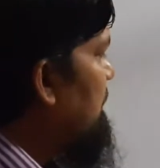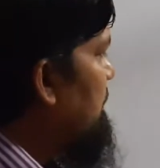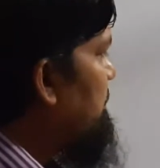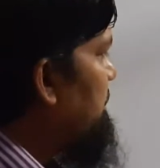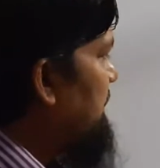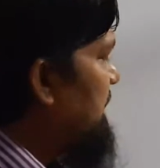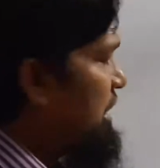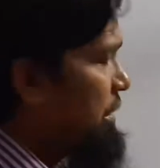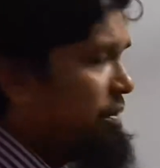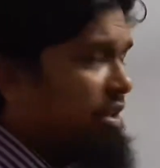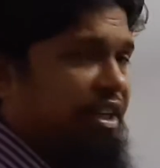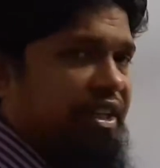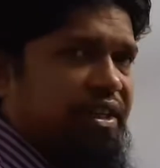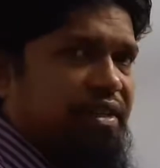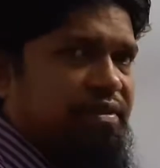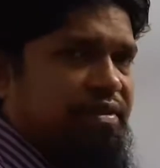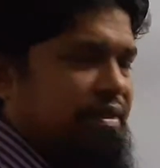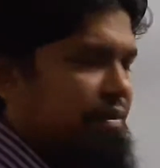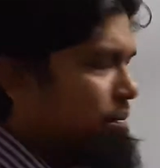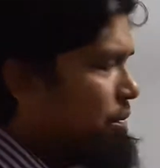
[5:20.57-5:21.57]
mathematical
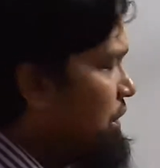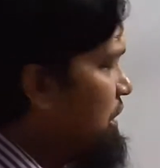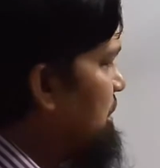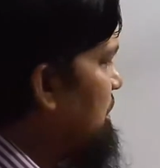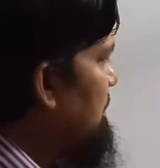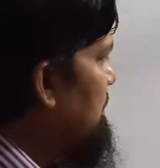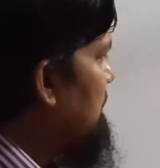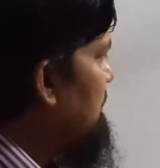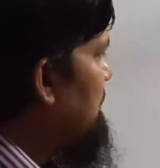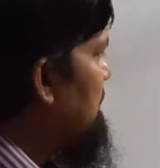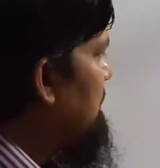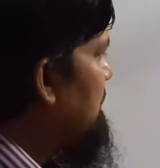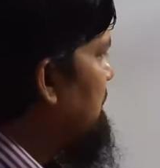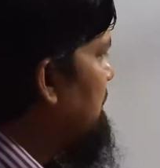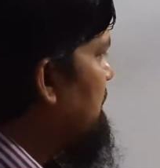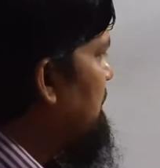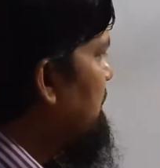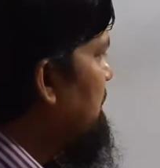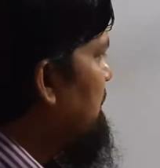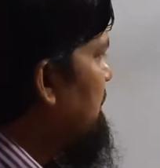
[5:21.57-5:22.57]
symbol,
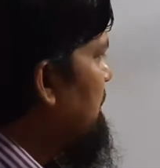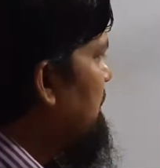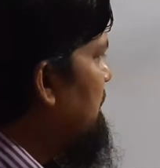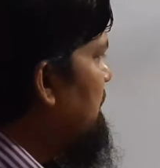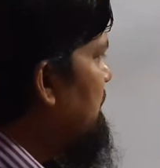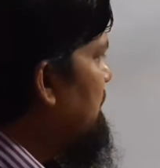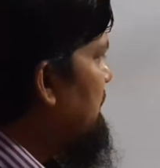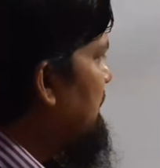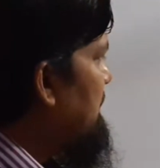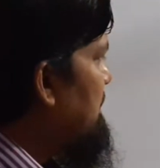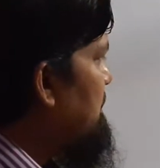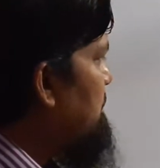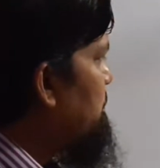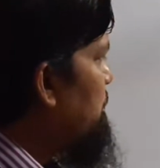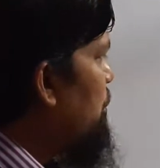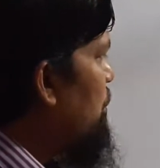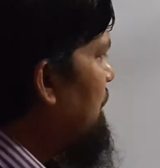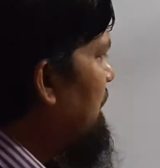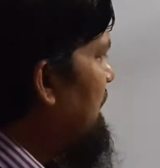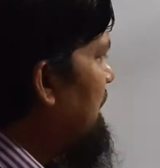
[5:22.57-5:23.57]
the
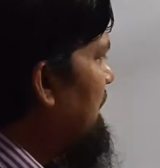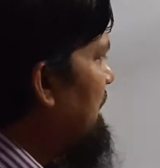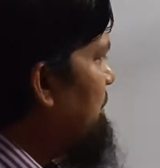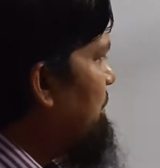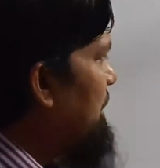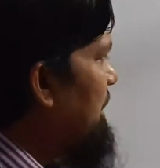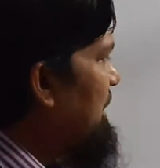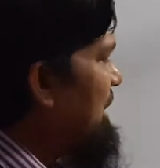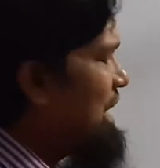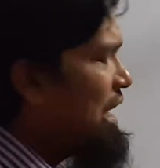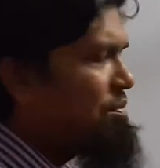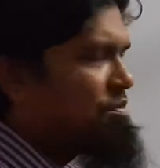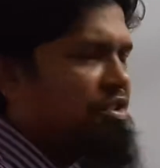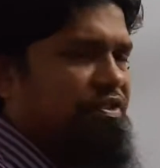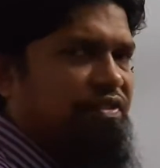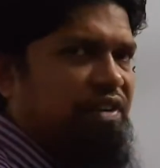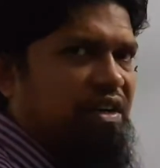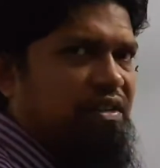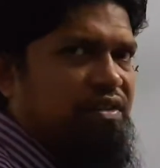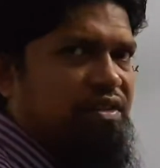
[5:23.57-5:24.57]
smaller number comes
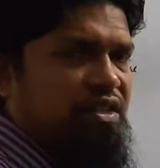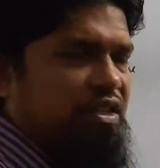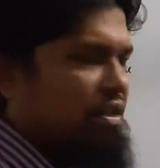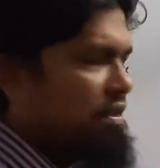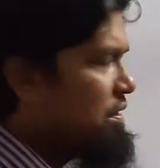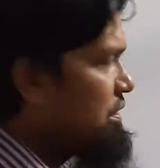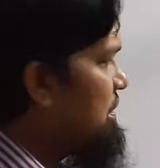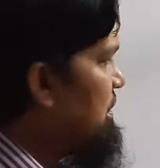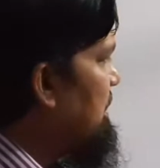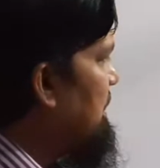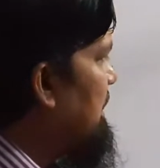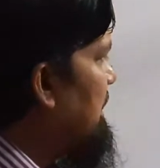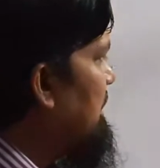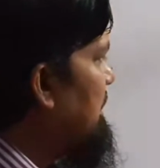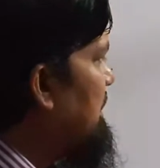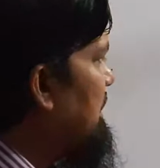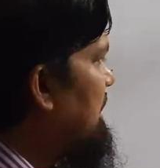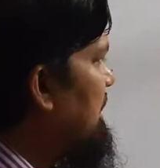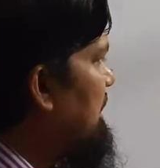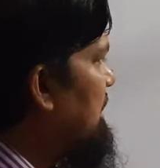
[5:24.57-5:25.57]
first
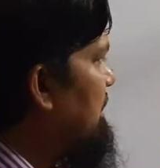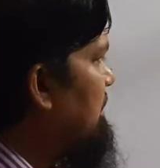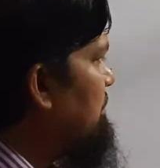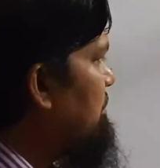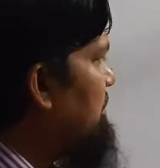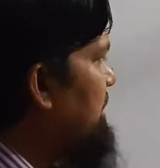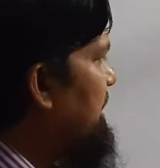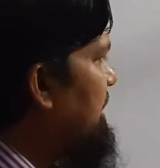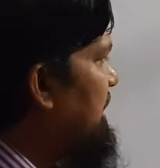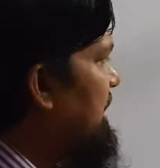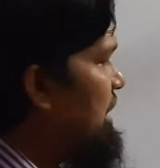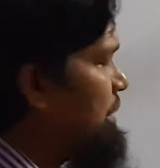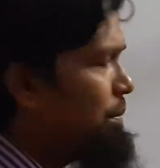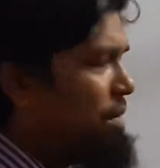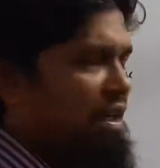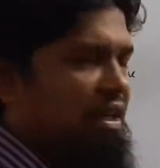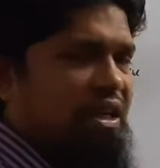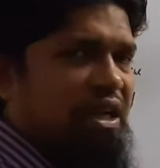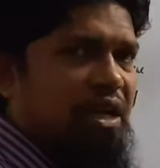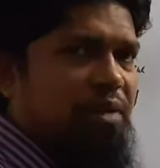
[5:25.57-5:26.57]
and the greater
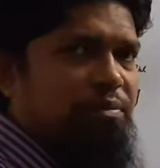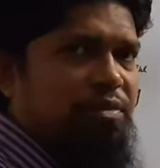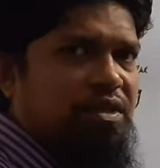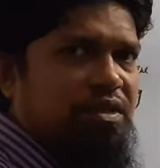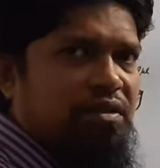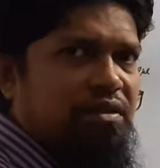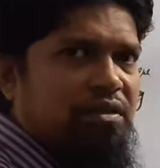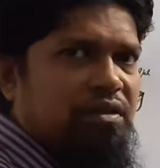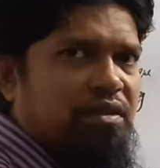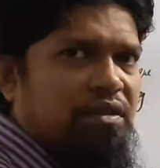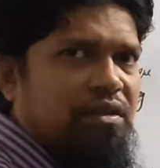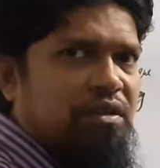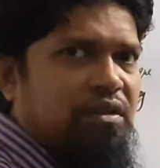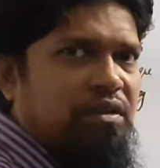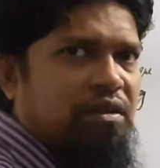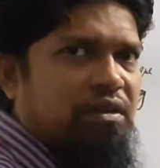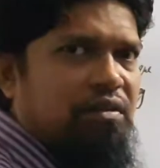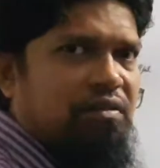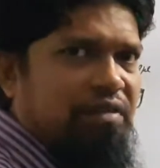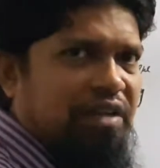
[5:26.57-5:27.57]
number comes
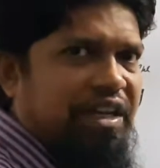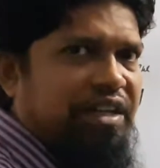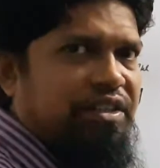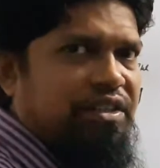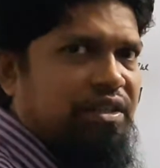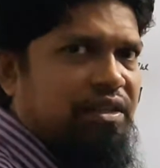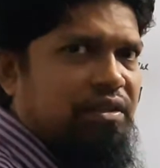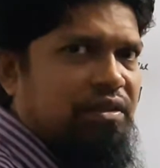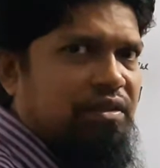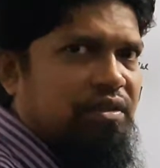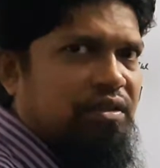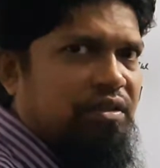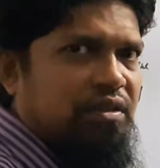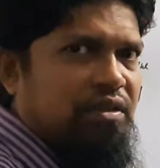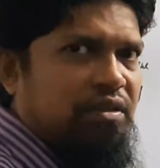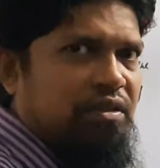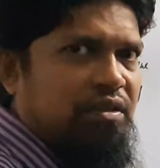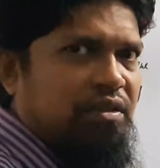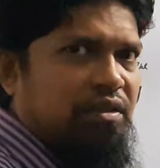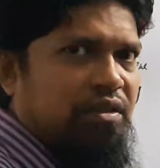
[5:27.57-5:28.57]
later.
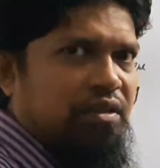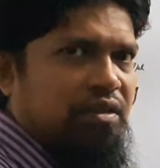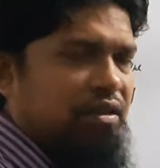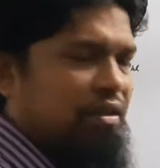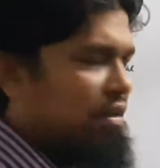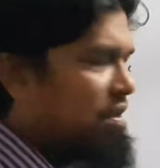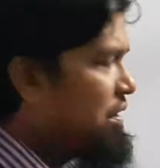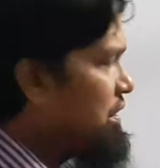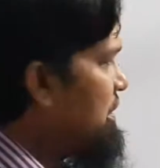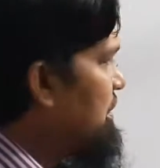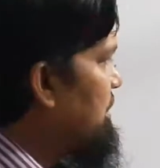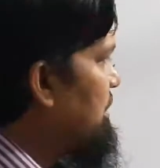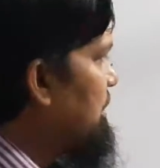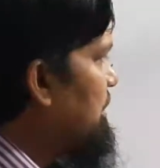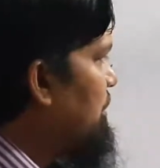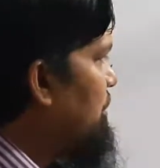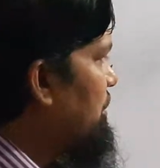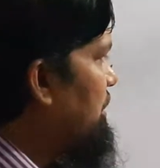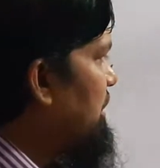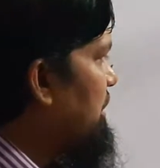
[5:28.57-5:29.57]

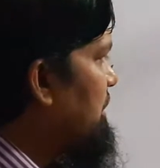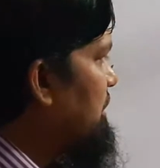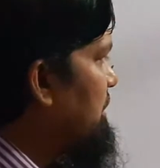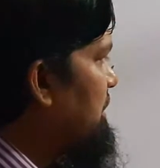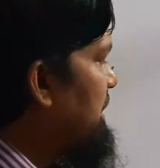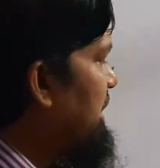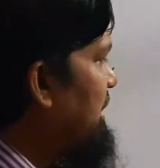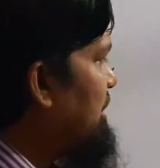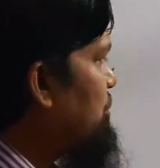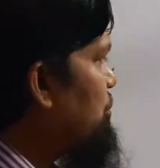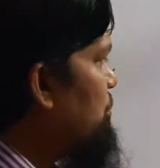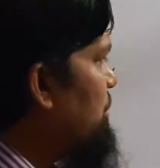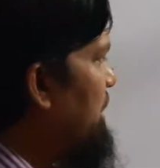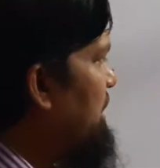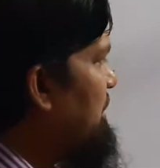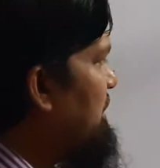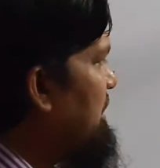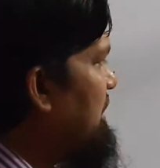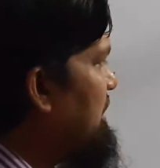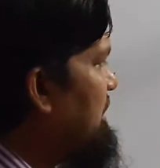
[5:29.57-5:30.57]
Okay, that's
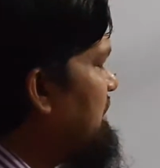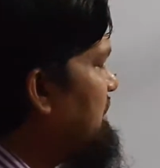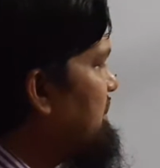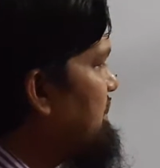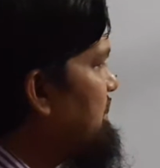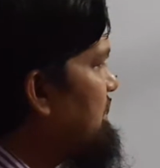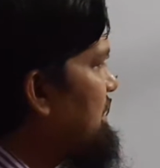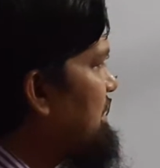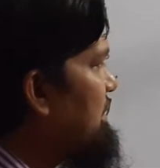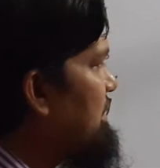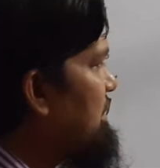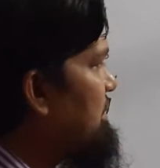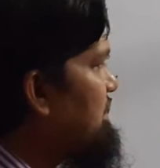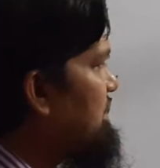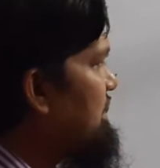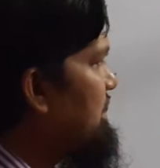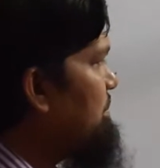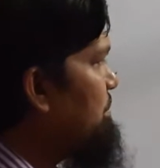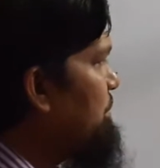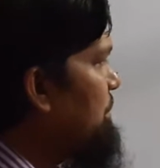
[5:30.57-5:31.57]
why this
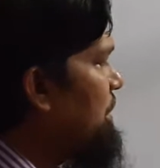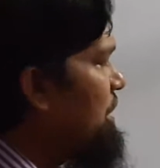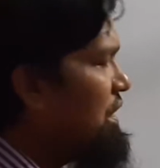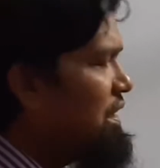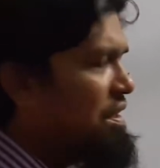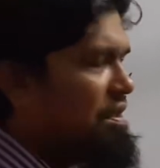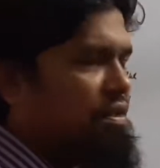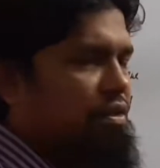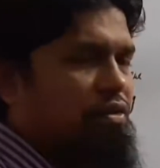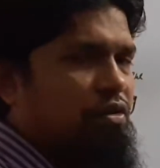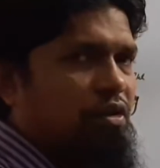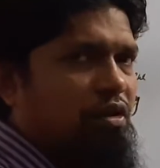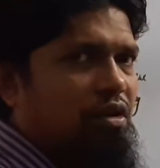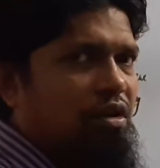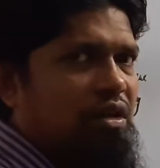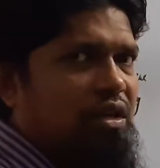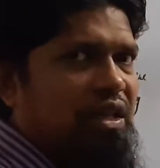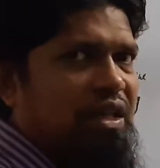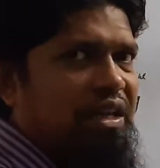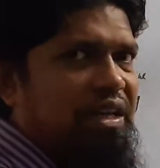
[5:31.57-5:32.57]
symbol is
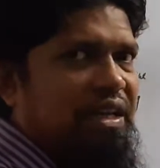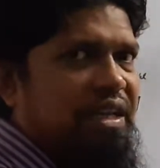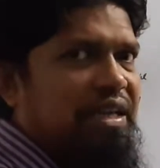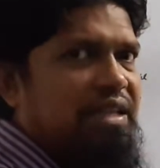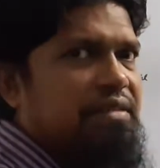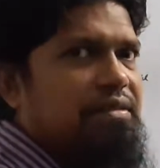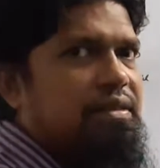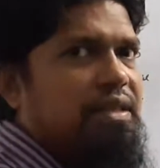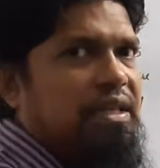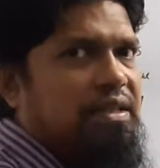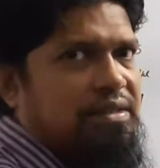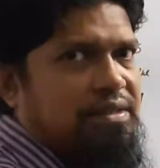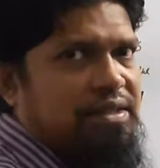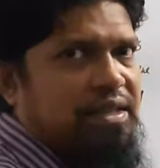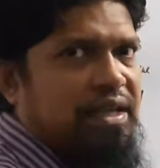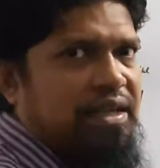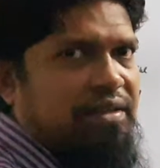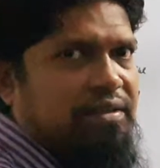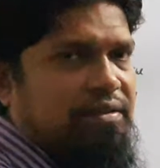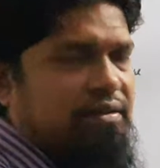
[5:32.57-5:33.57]
called less than
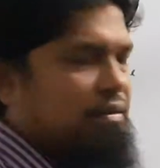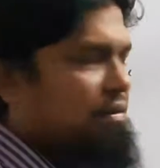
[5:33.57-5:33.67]
sign.